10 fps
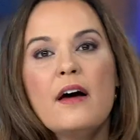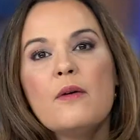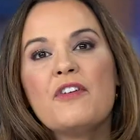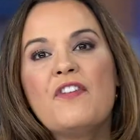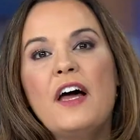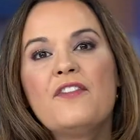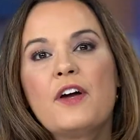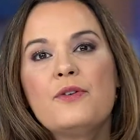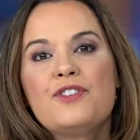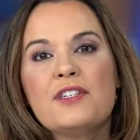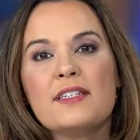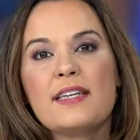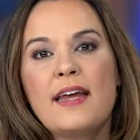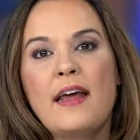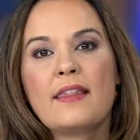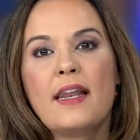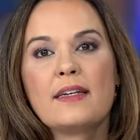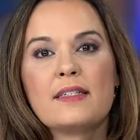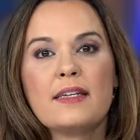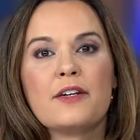Well, five coaches and
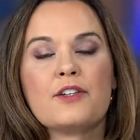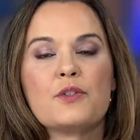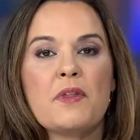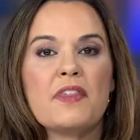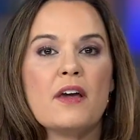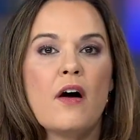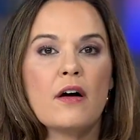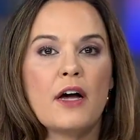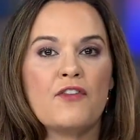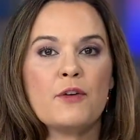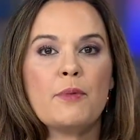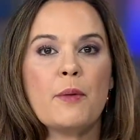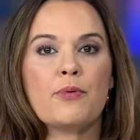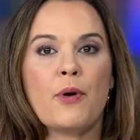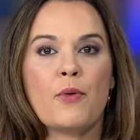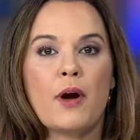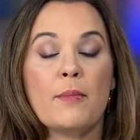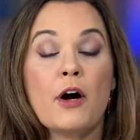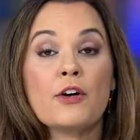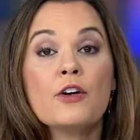athletics leaders with the Hawkeye football
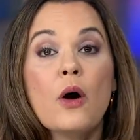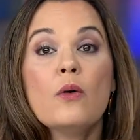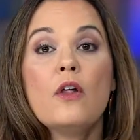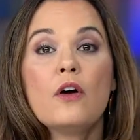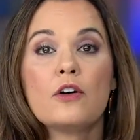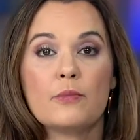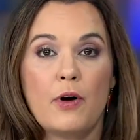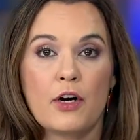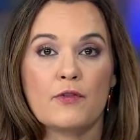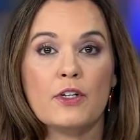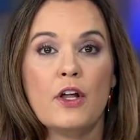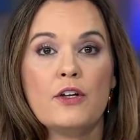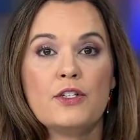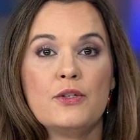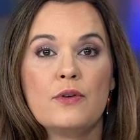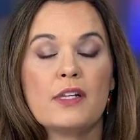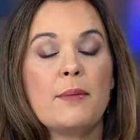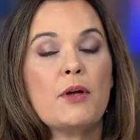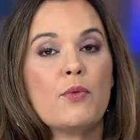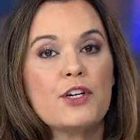program are no longer part of a lawsuit
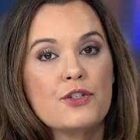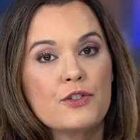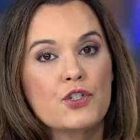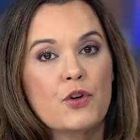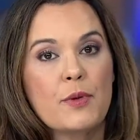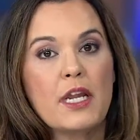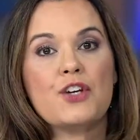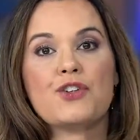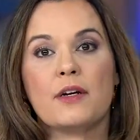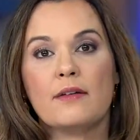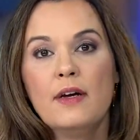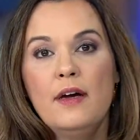claiming racial discrimination.